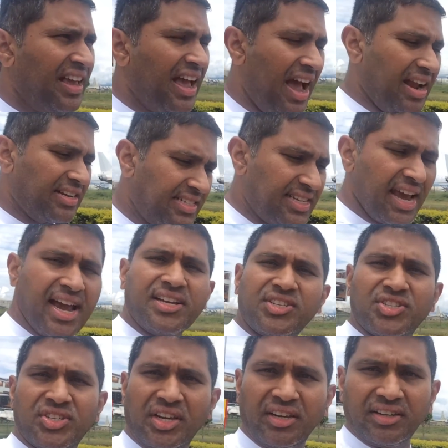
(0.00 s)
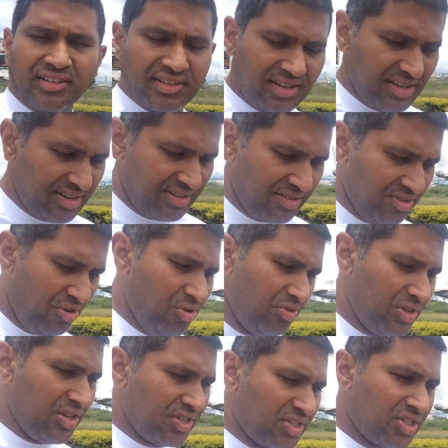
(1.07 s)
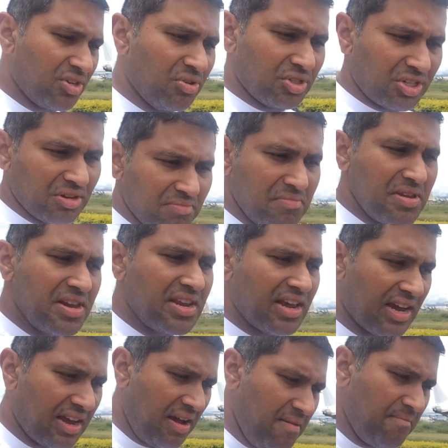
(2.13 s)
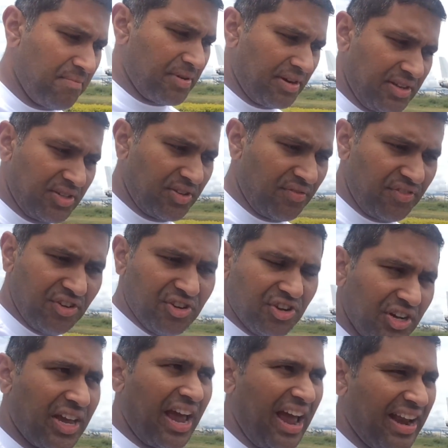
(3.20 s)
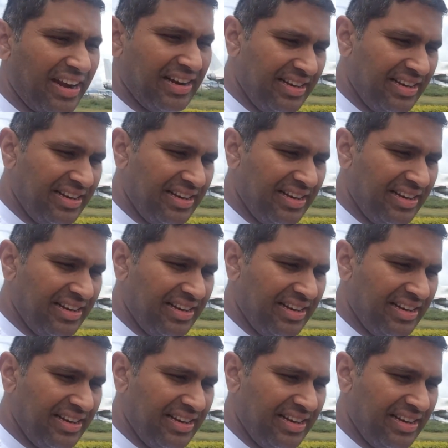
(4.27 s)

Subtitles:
and texting and all these social media companies. If you look at,